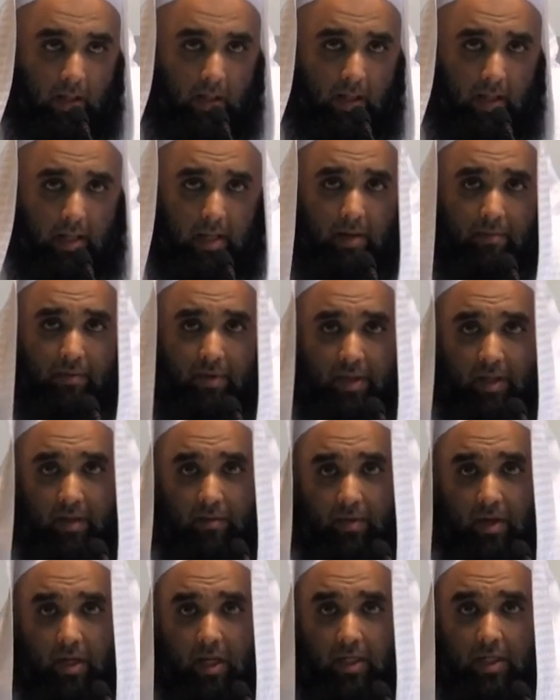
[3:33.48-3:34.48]
and everything
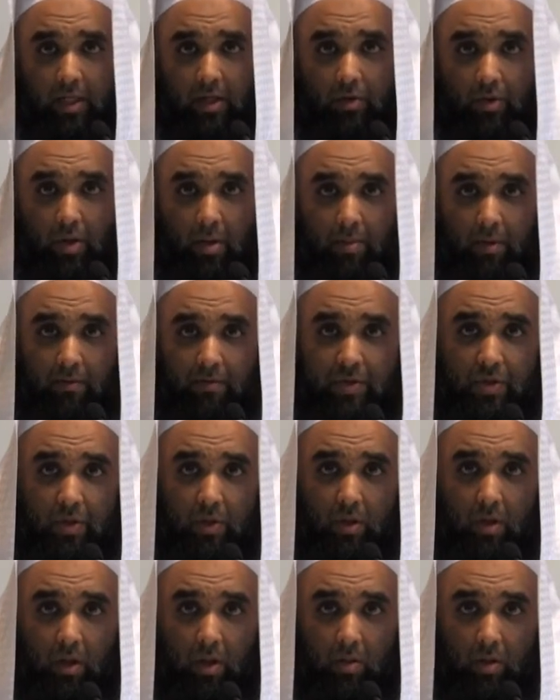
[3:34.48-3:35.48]
relating to the Prophet
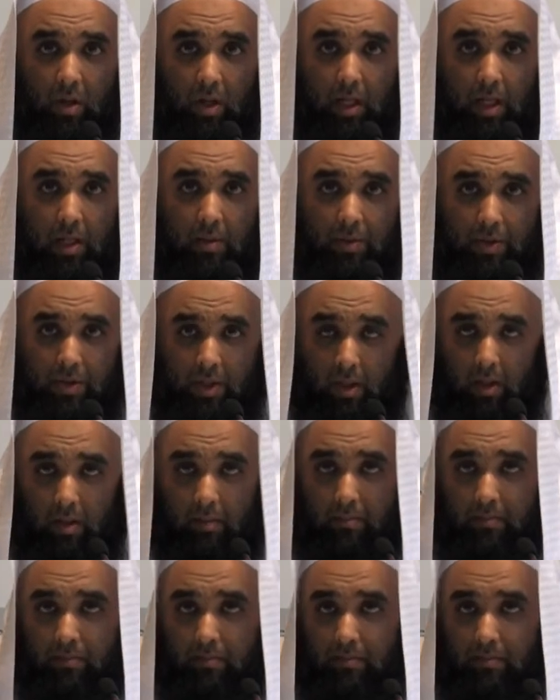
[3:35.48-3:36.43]
sallallahu alayhi wa sallam.